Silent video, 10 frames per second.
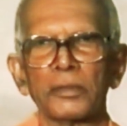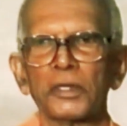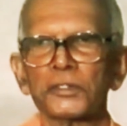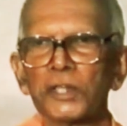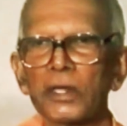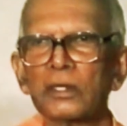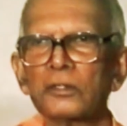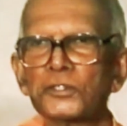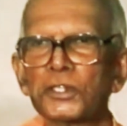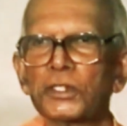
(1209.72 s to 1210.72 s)
the
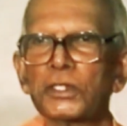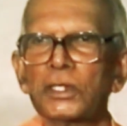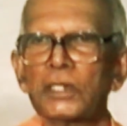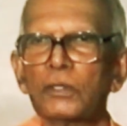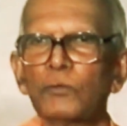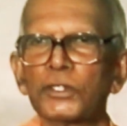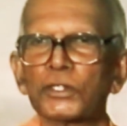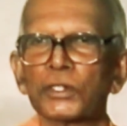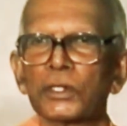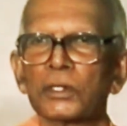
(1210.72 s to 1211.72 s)
second city in
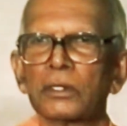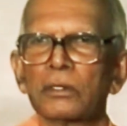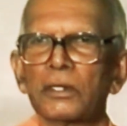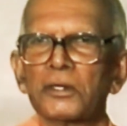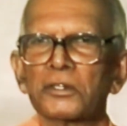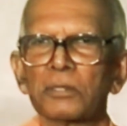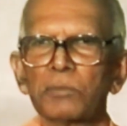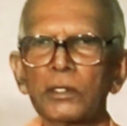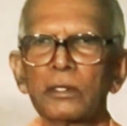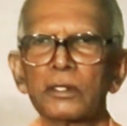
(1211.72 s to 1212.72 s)
which a
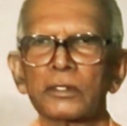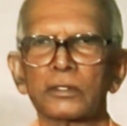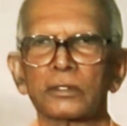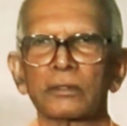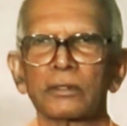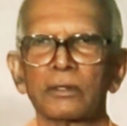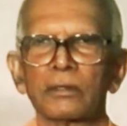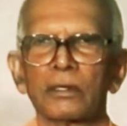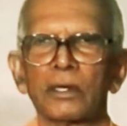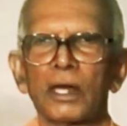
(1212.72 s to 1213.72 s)
tremendous
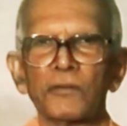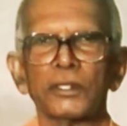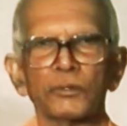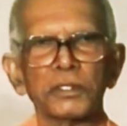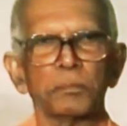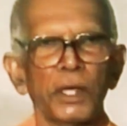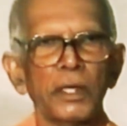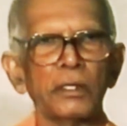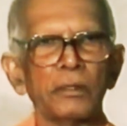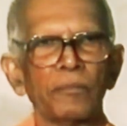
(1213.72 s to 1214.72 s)
effort was
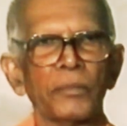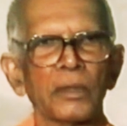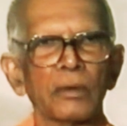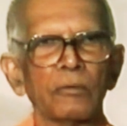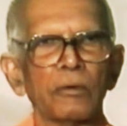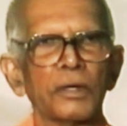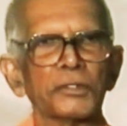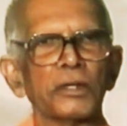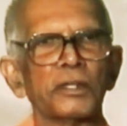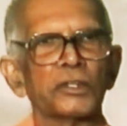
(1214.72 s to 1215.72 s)
made
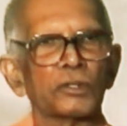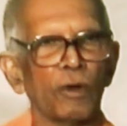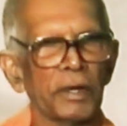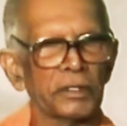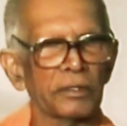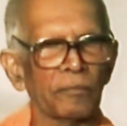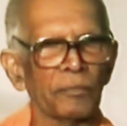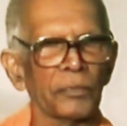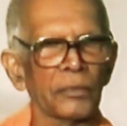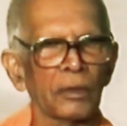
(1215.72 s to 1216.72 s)
was Detroit,
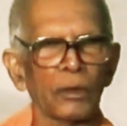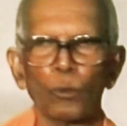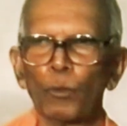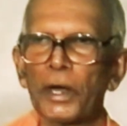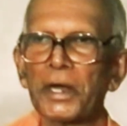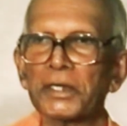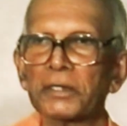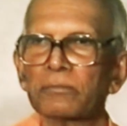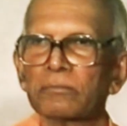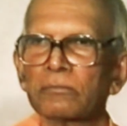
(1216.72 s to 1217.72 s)

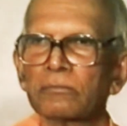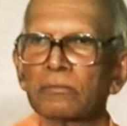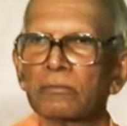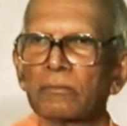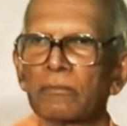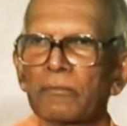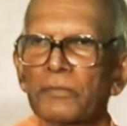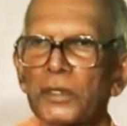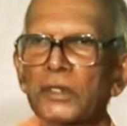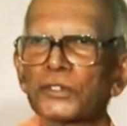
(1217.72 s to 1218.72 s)
where
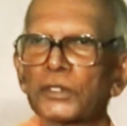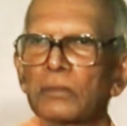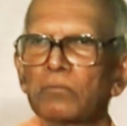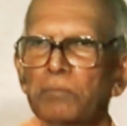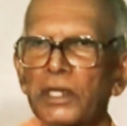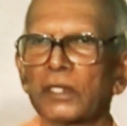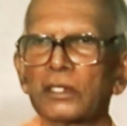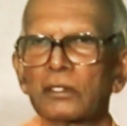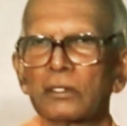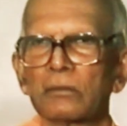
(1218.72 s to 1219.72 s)
these
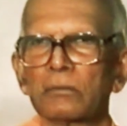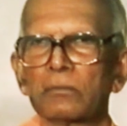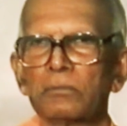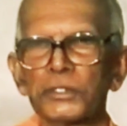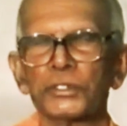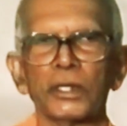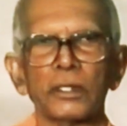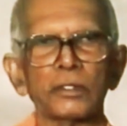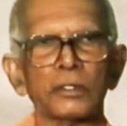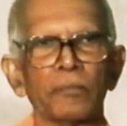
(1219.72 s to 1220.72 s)
bigoted
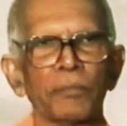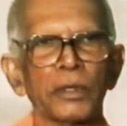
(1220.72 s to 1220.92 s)
missionaries